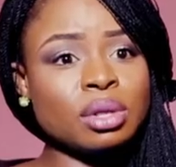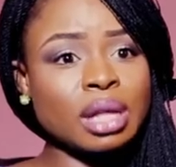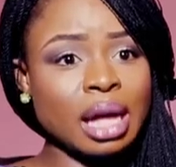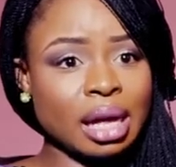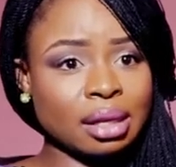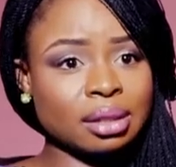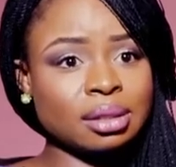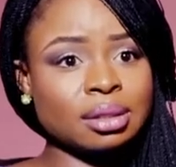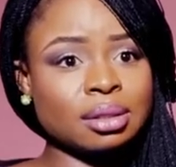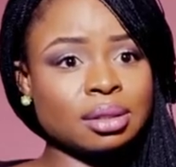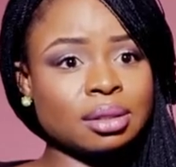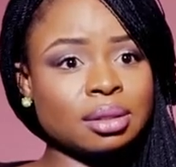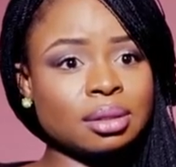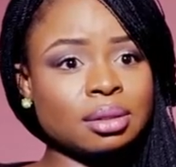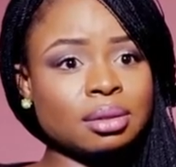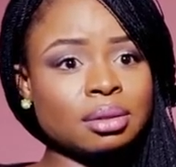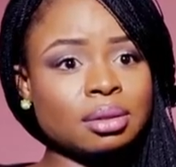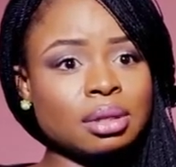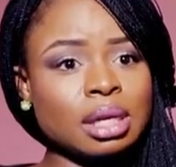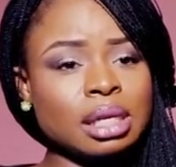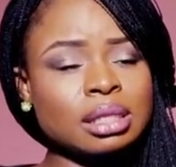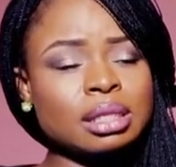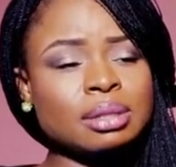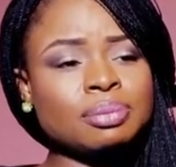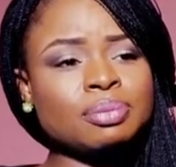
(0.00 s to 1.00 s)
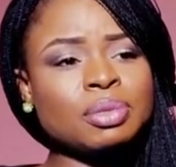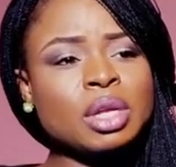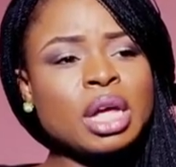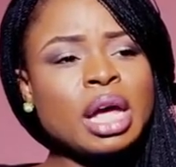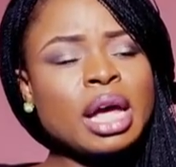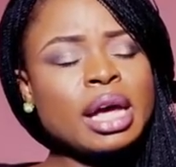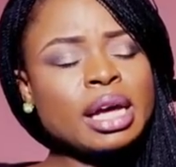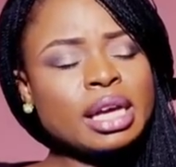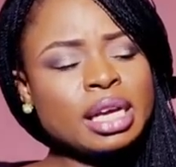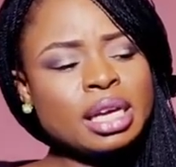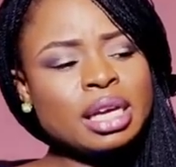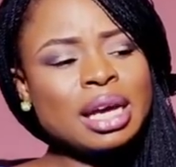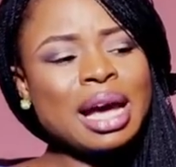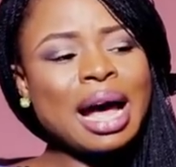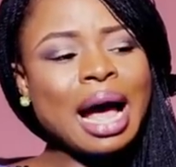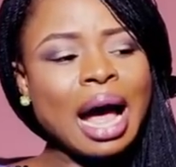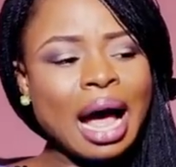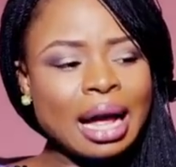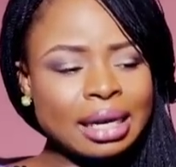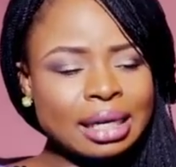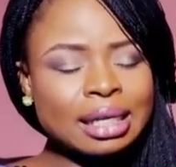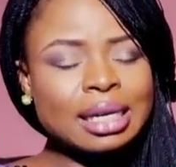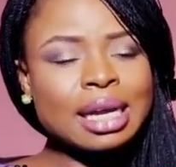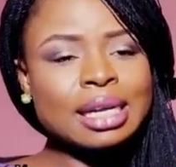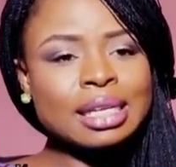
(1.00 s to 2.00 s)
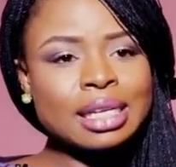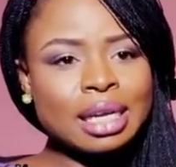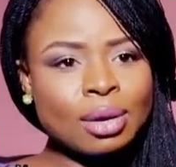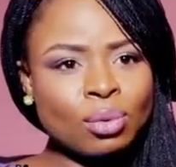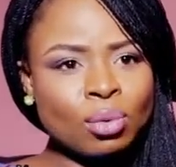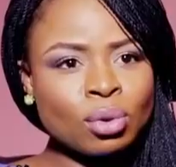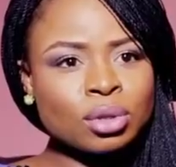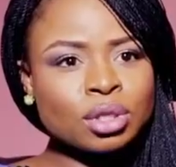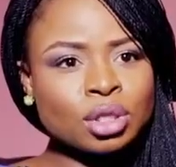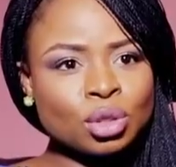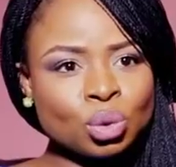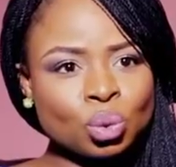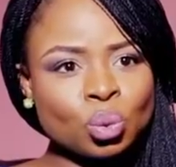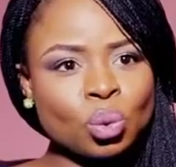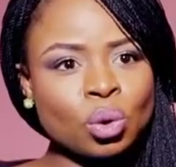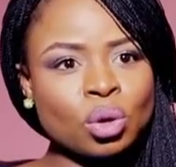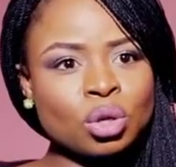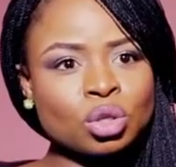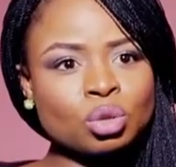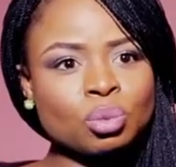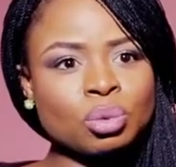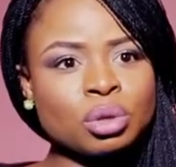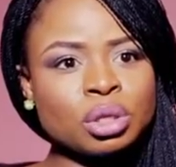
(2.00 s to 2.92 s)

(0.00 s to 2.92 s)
that. He had an idea what it was,